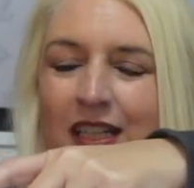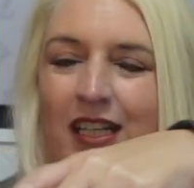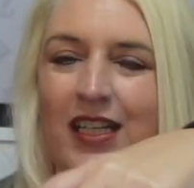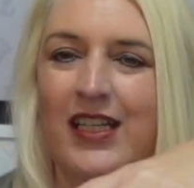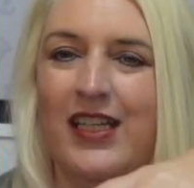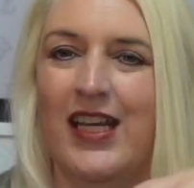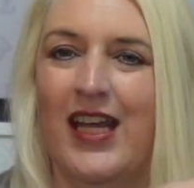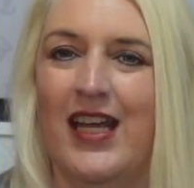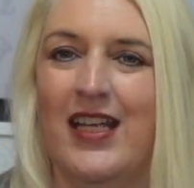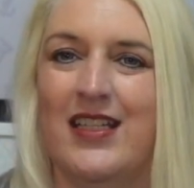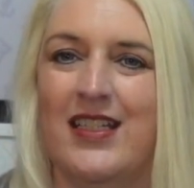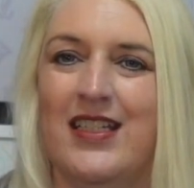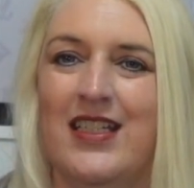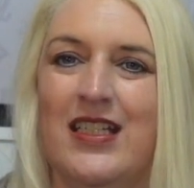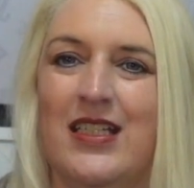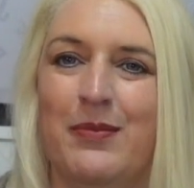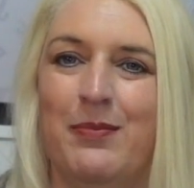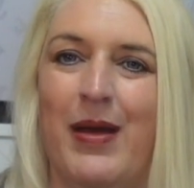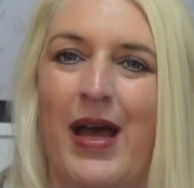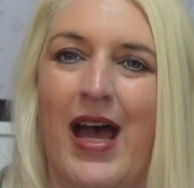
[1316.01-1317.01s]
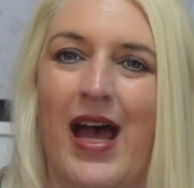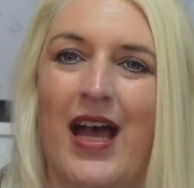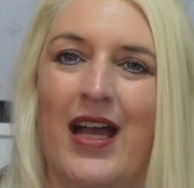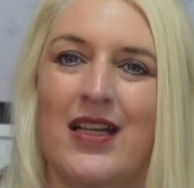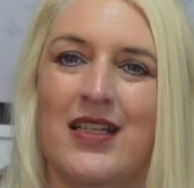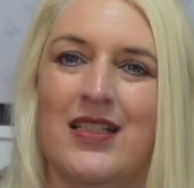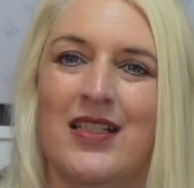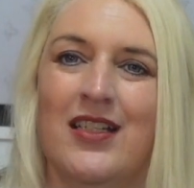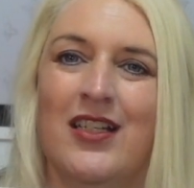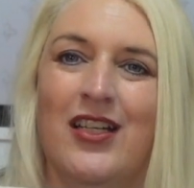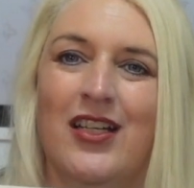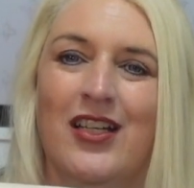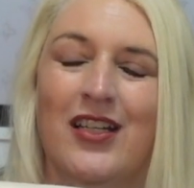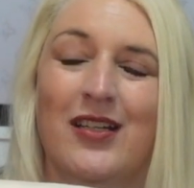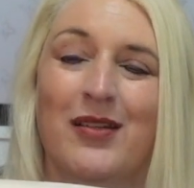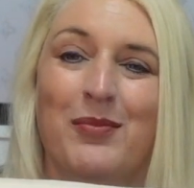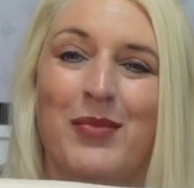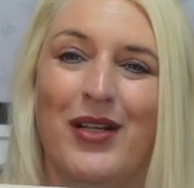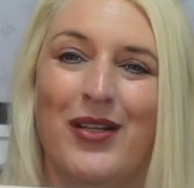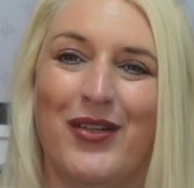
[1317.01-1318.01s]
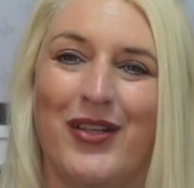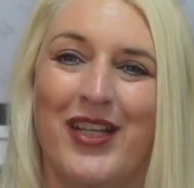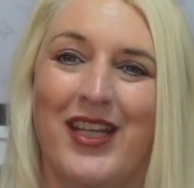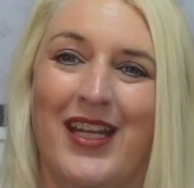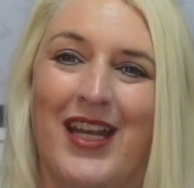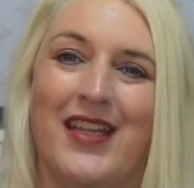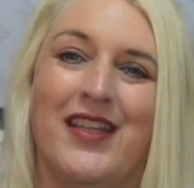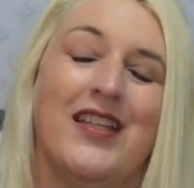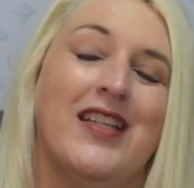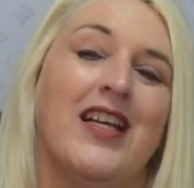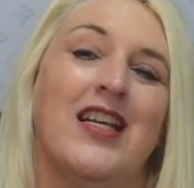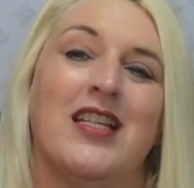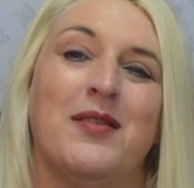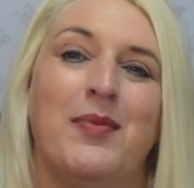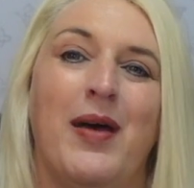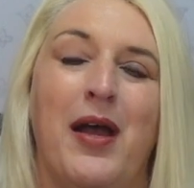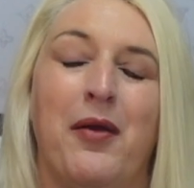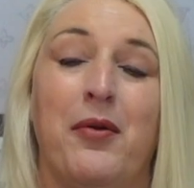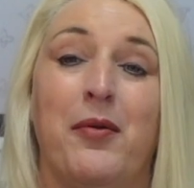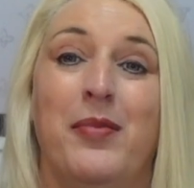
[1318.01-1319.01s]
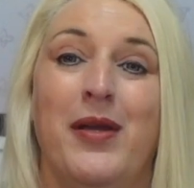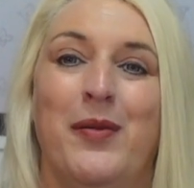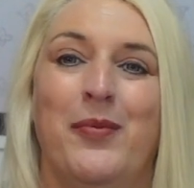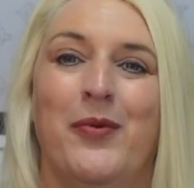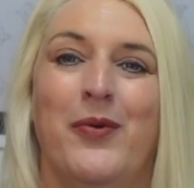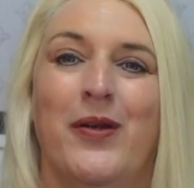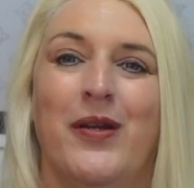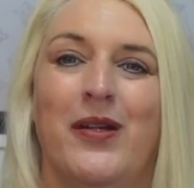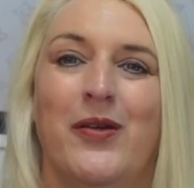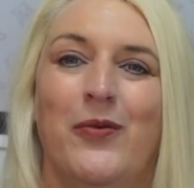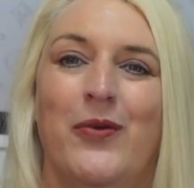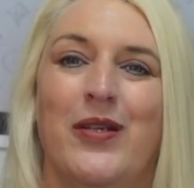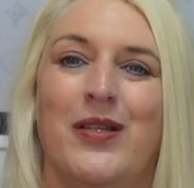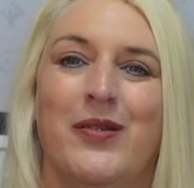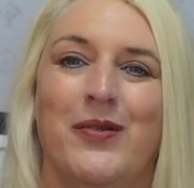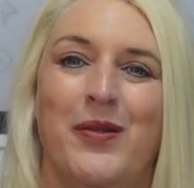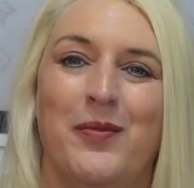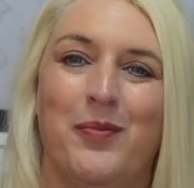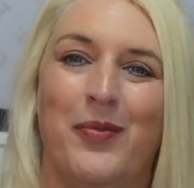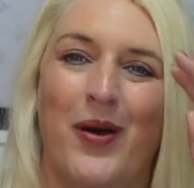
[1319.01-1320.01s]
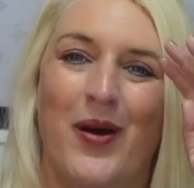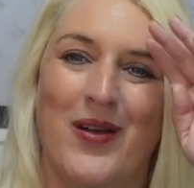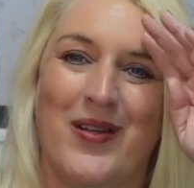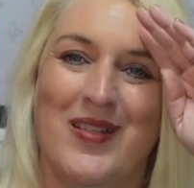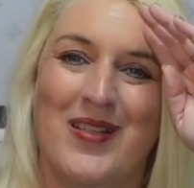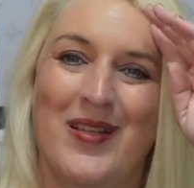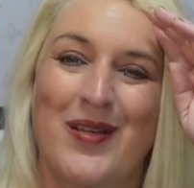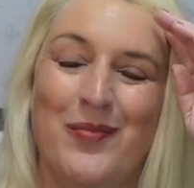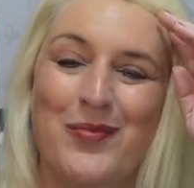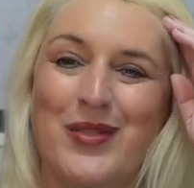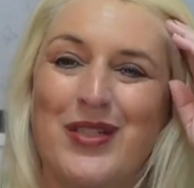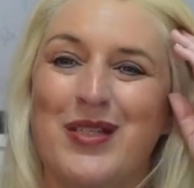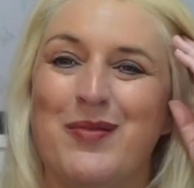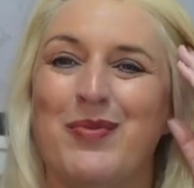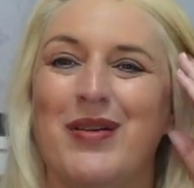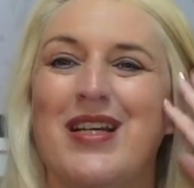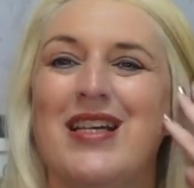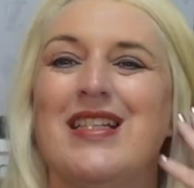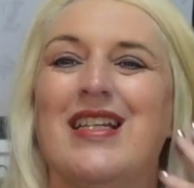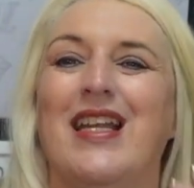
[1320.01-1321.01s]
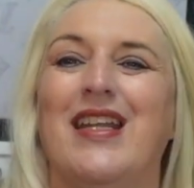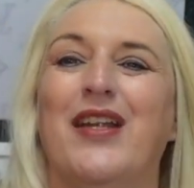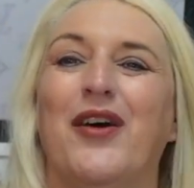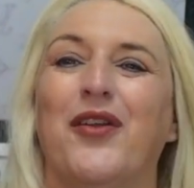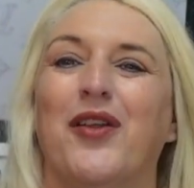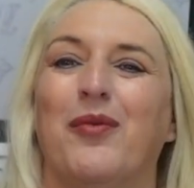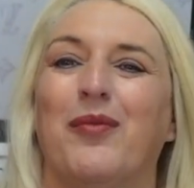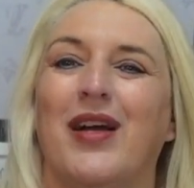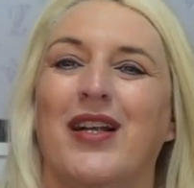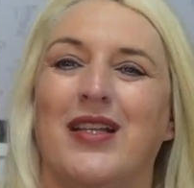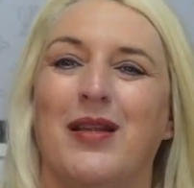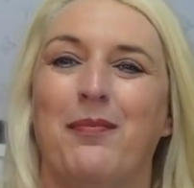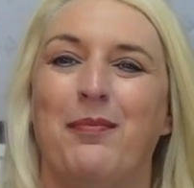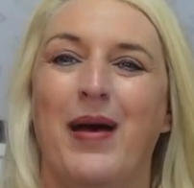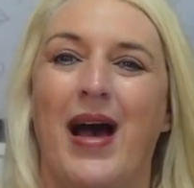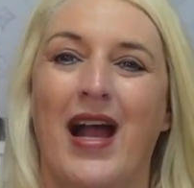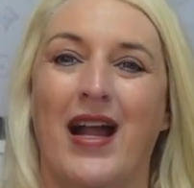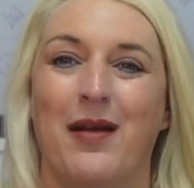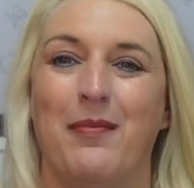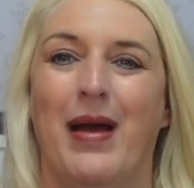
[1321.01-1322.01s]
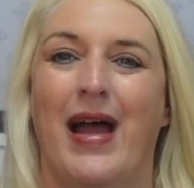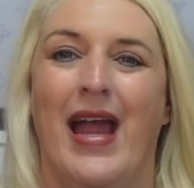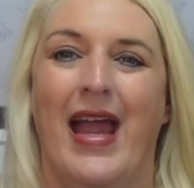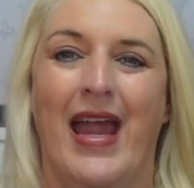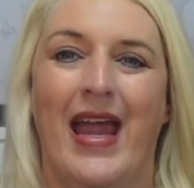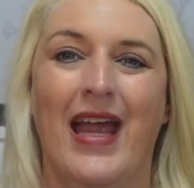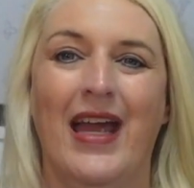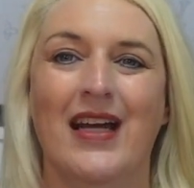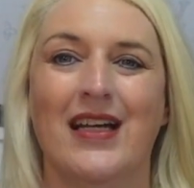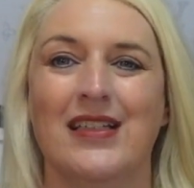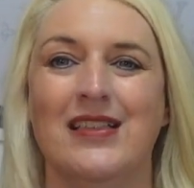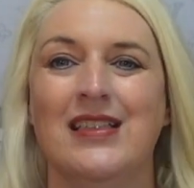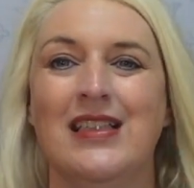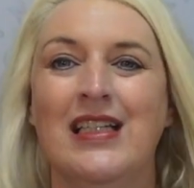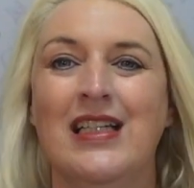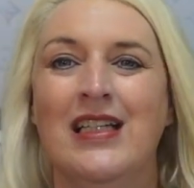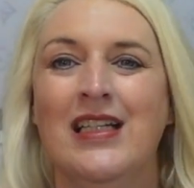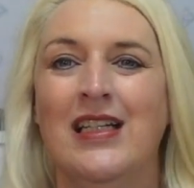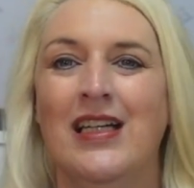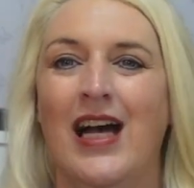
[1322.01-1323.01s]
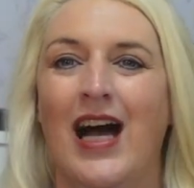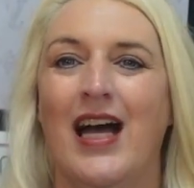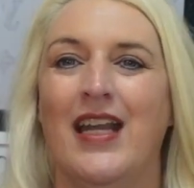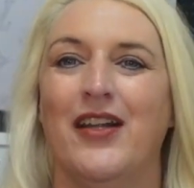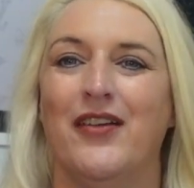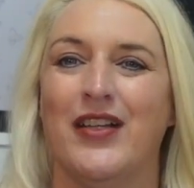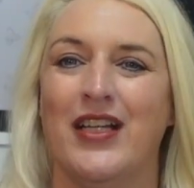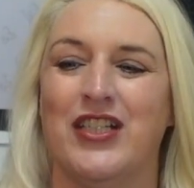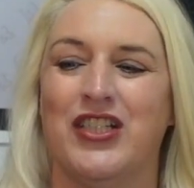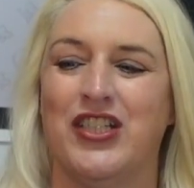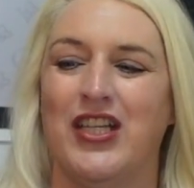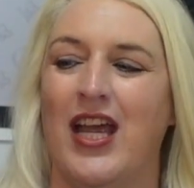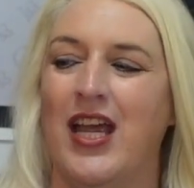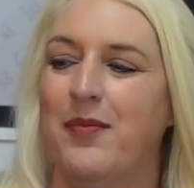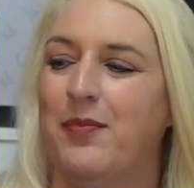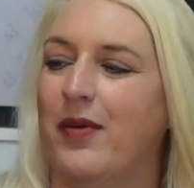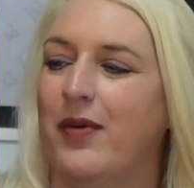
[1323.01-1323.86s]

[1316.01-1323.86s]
can guess these bags by looking at the dust bag when people are going to unbox them, just because I know them like the back of my hand. I know the shape